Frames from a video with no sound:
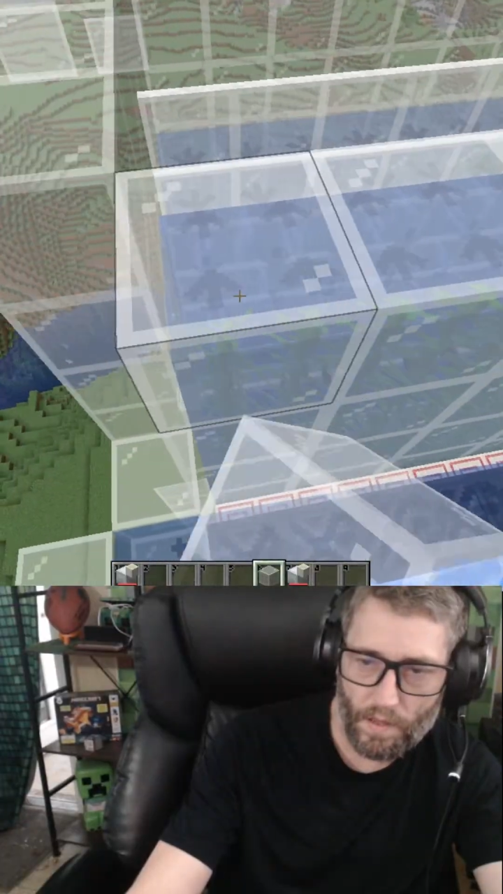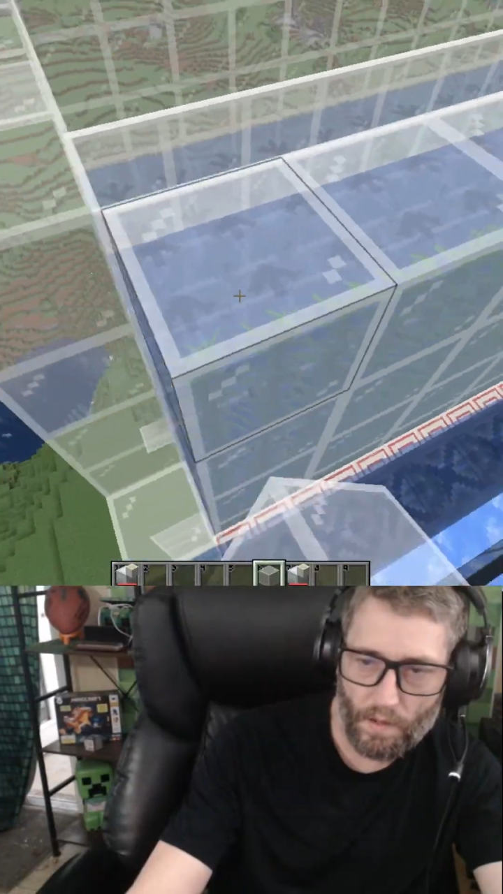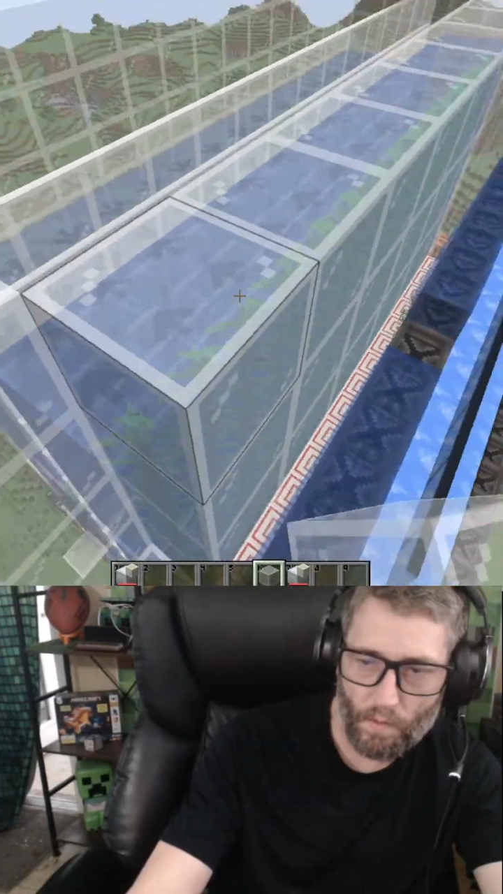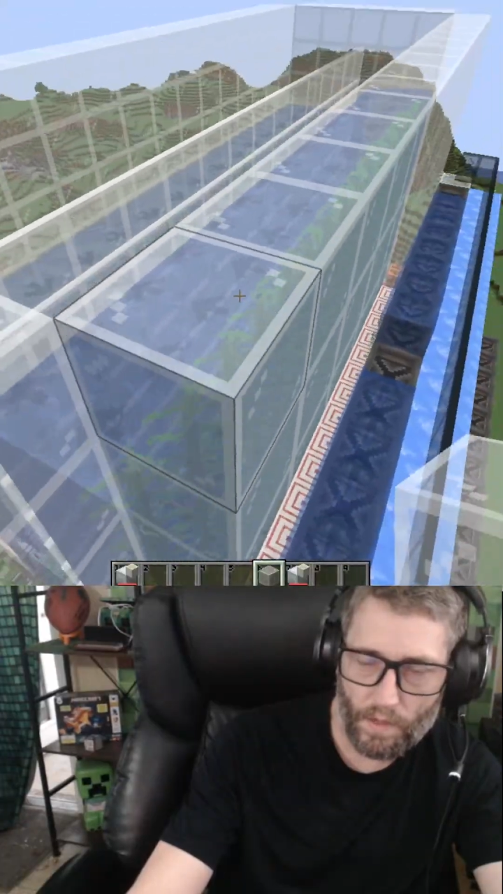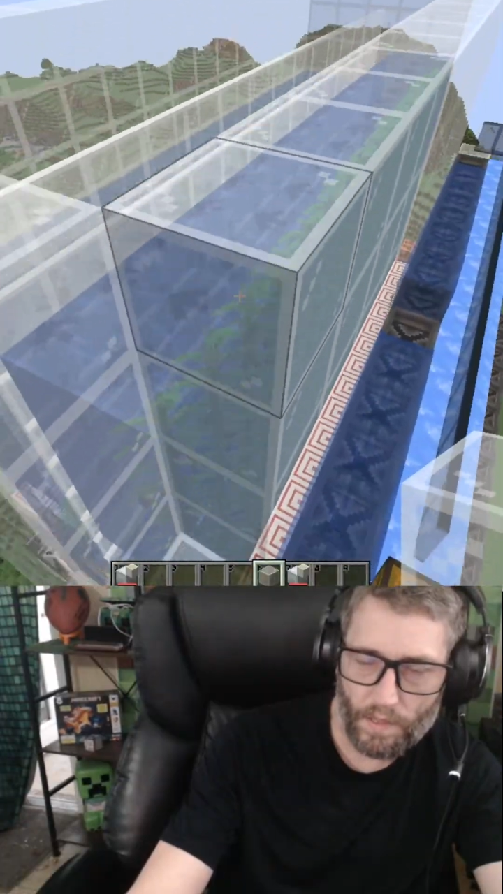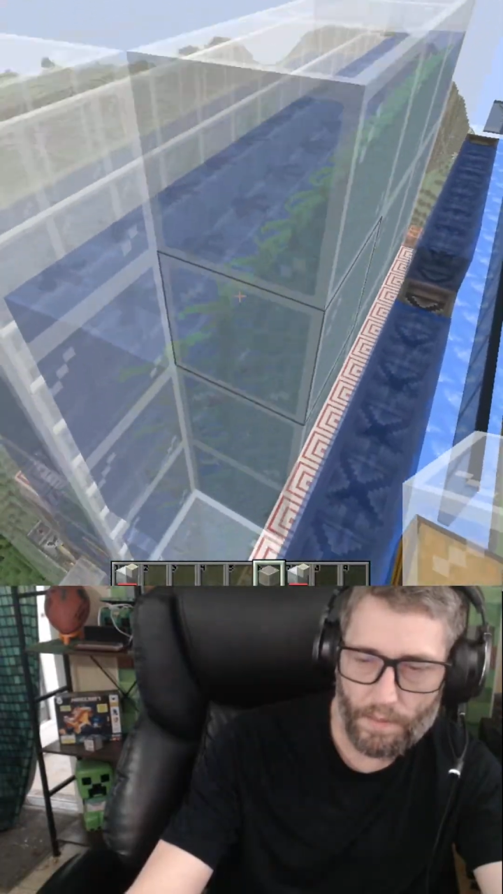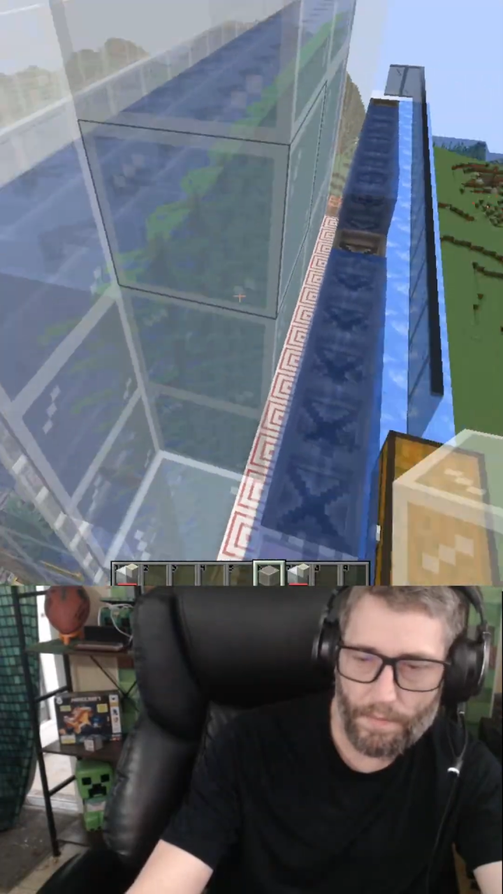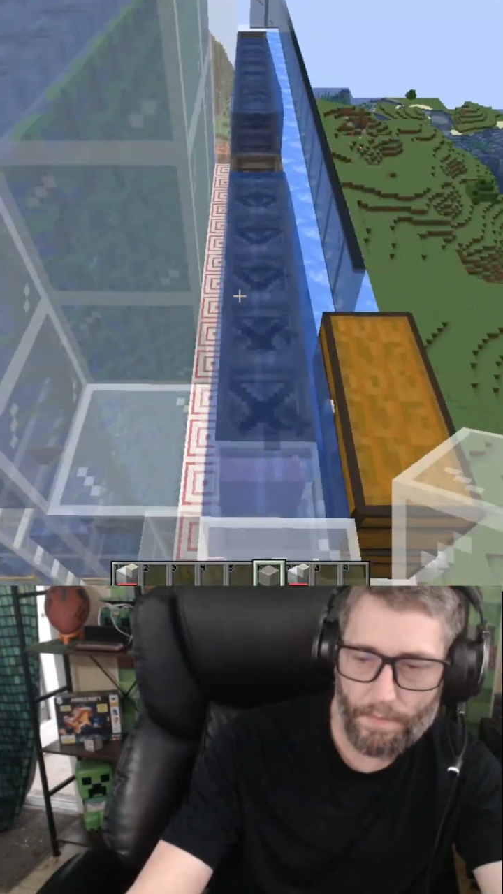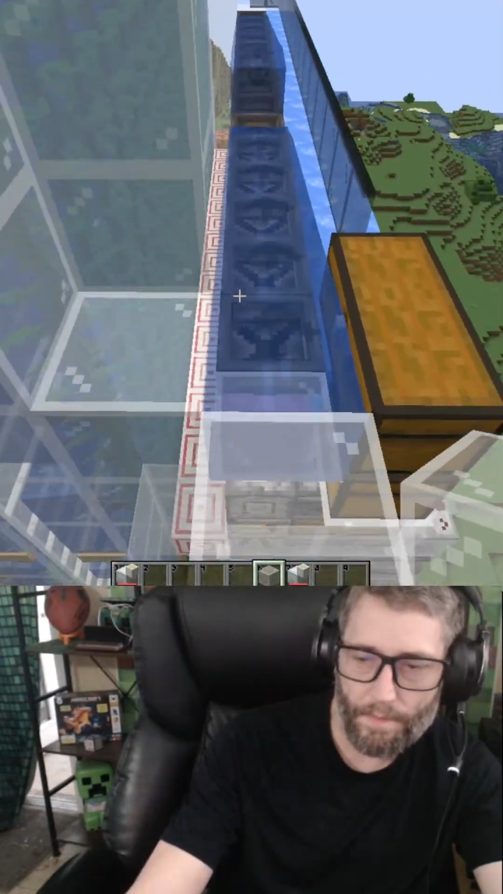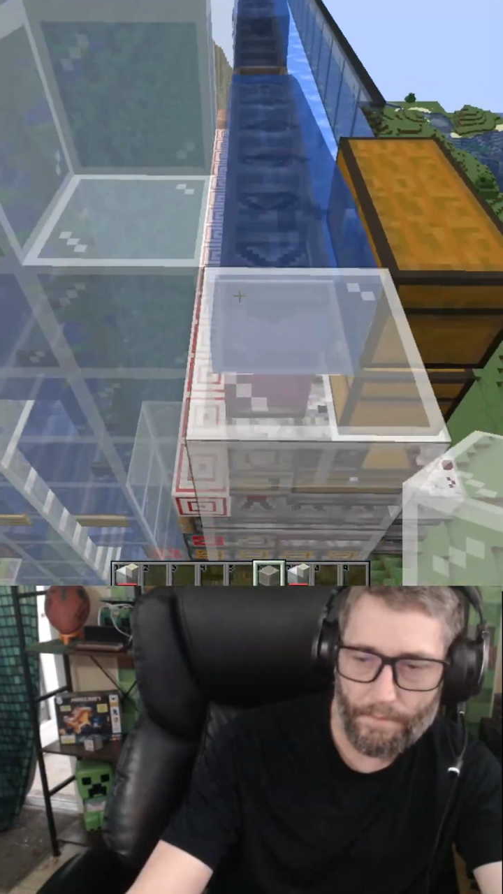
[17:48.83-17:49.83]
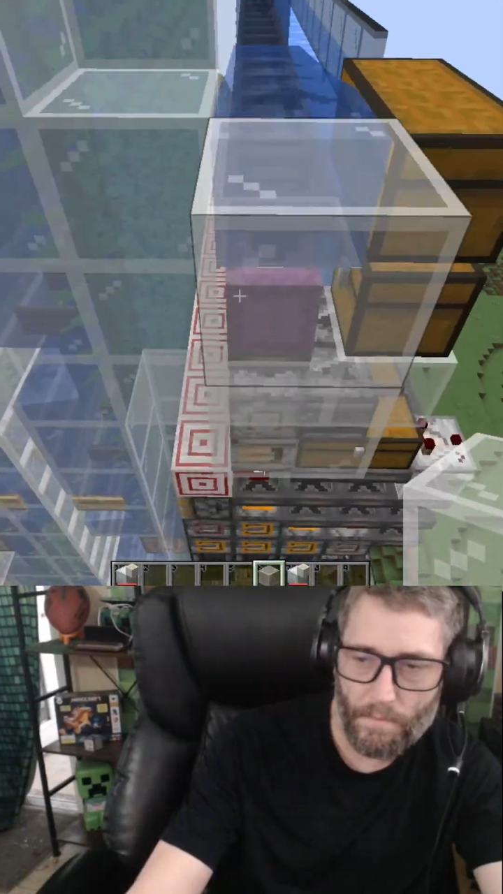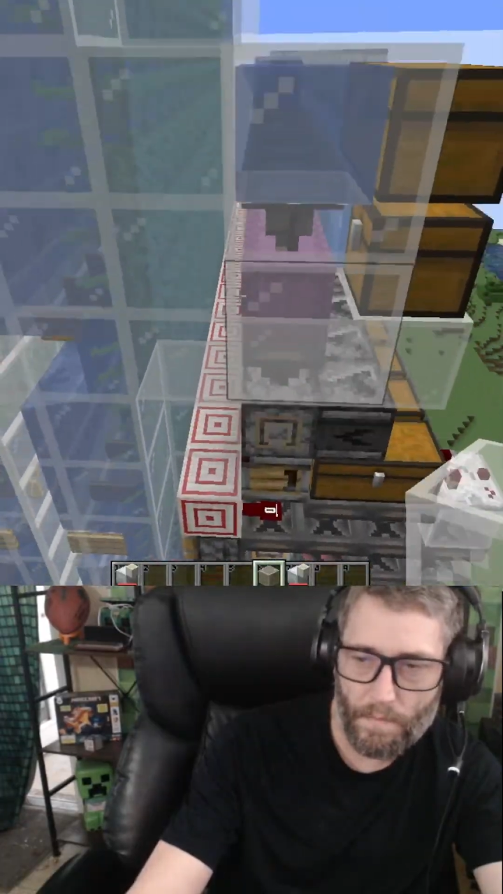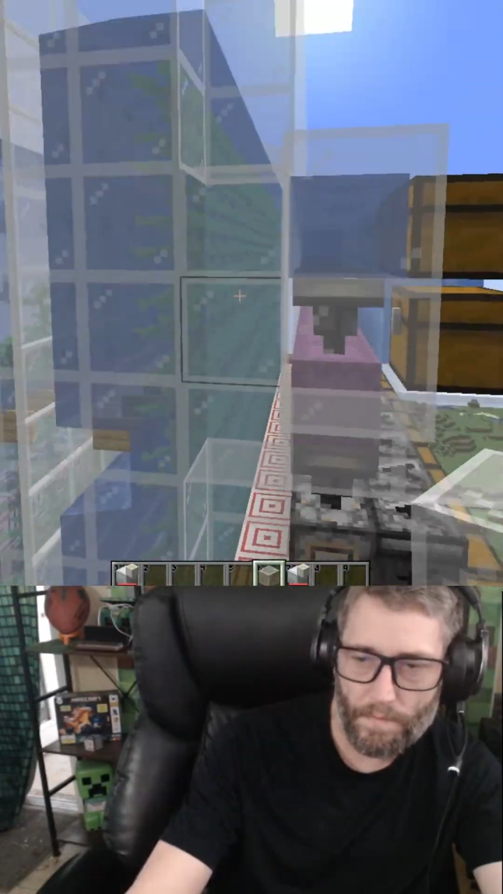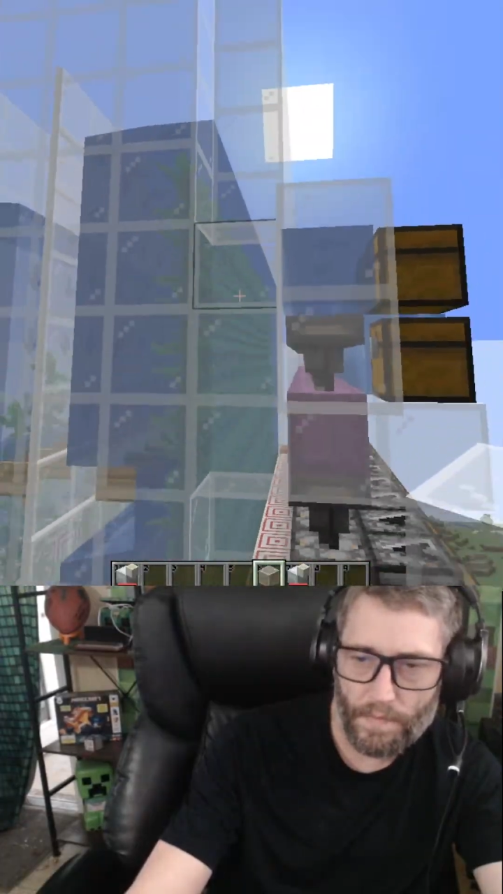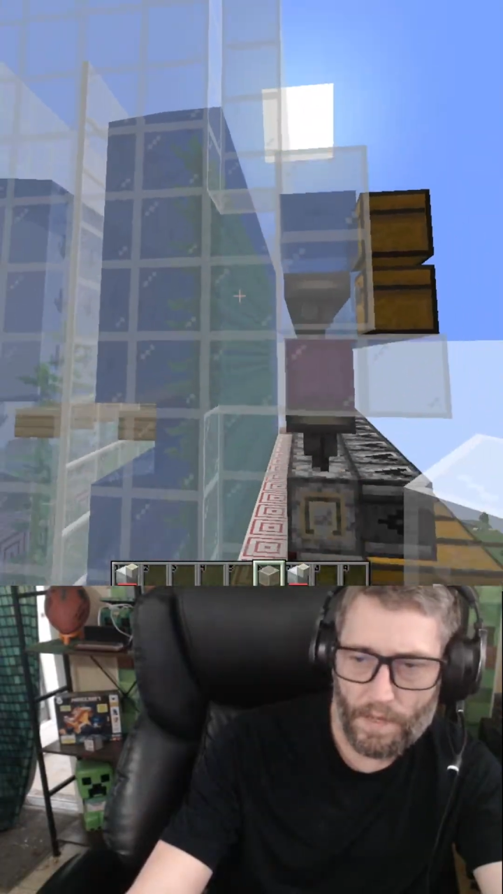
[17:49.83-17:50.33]
We're gonna
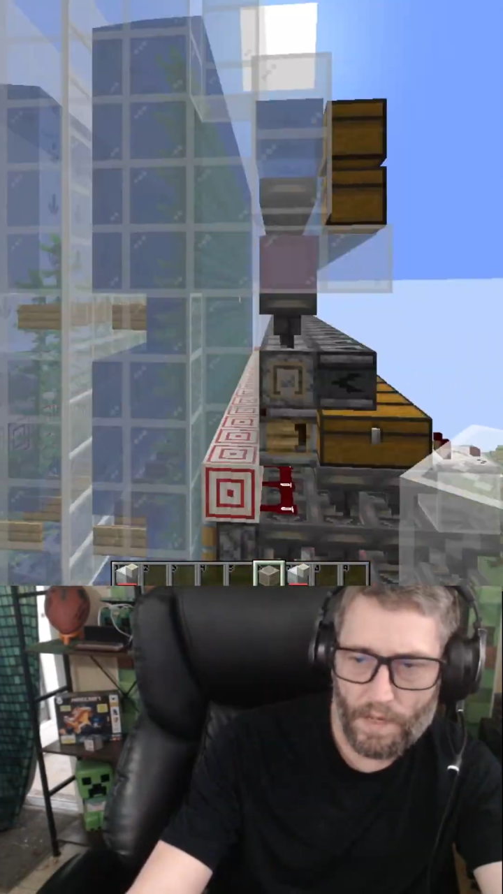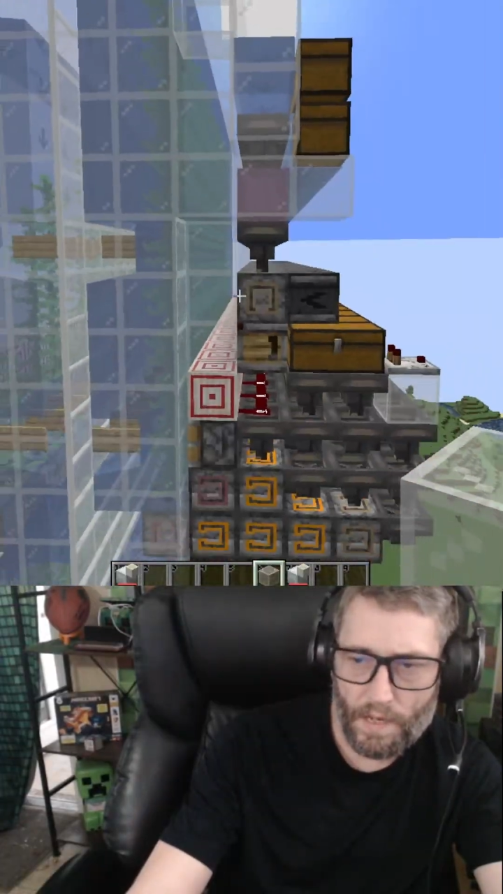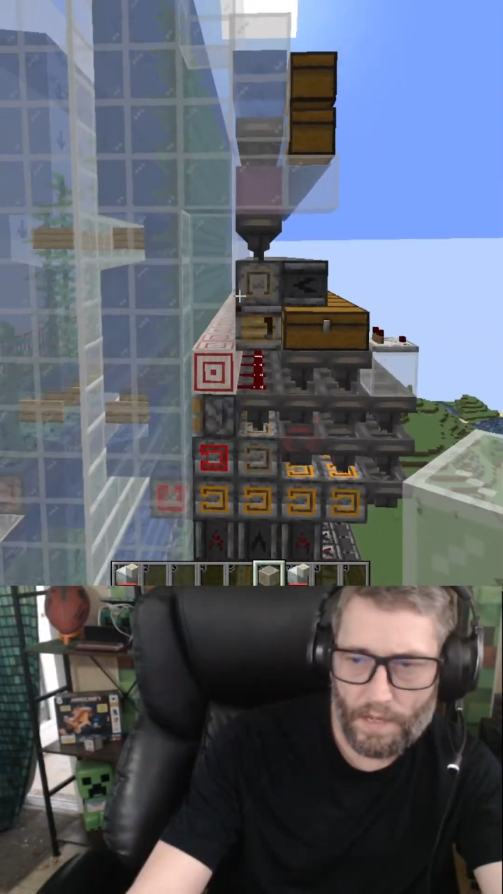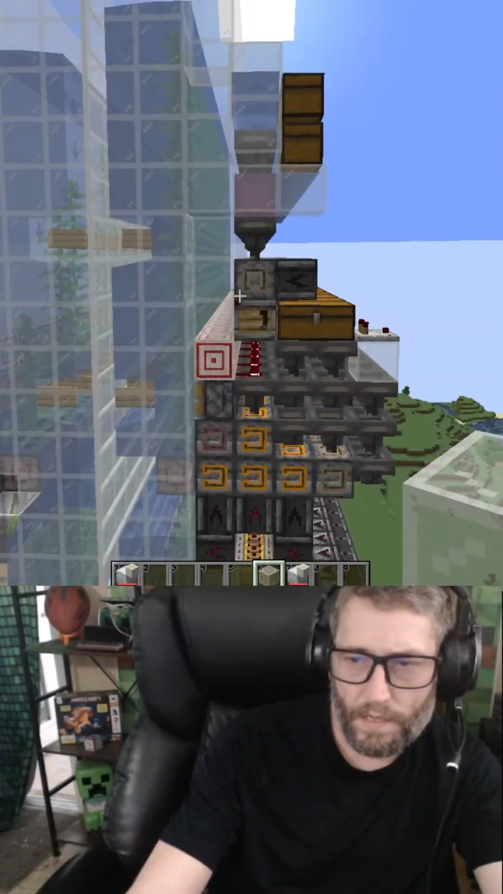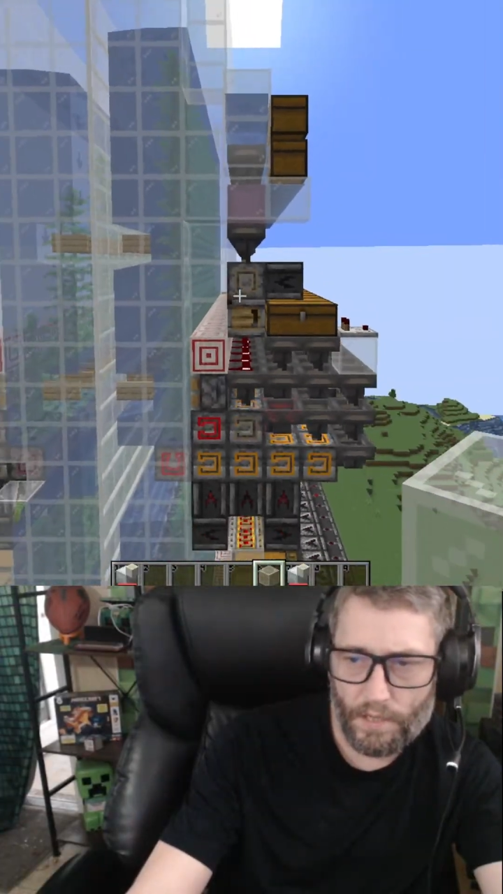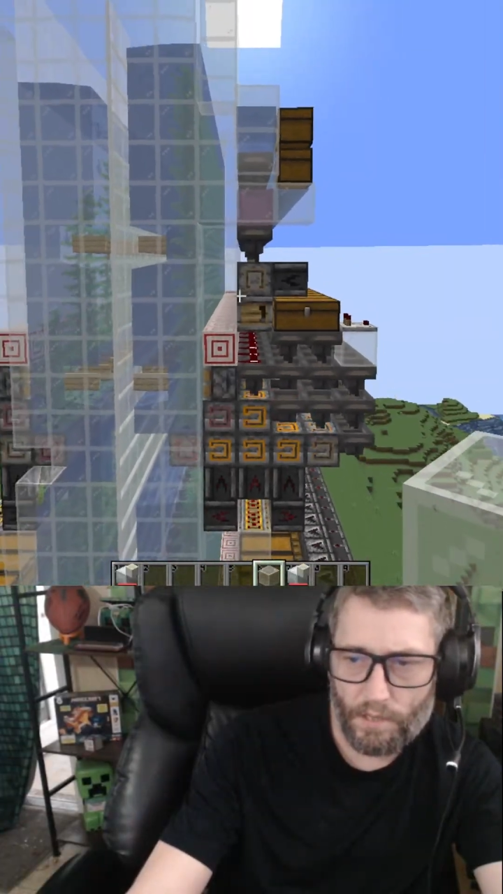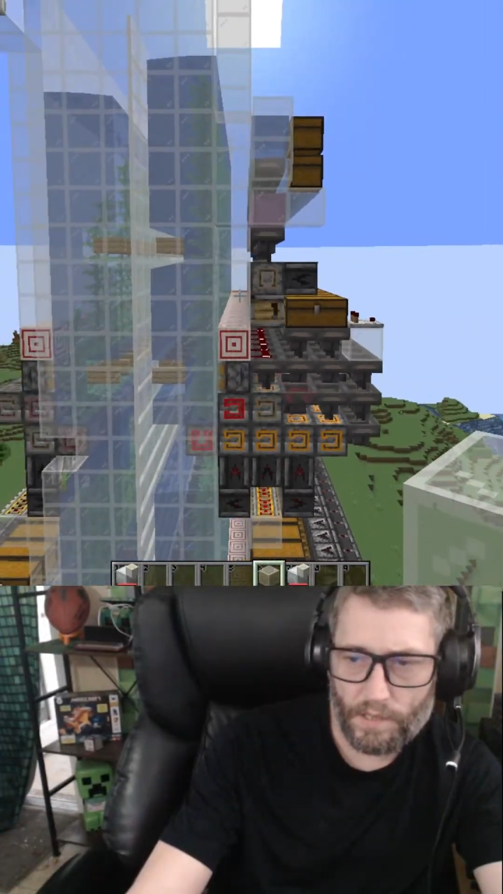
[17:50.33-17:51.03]
use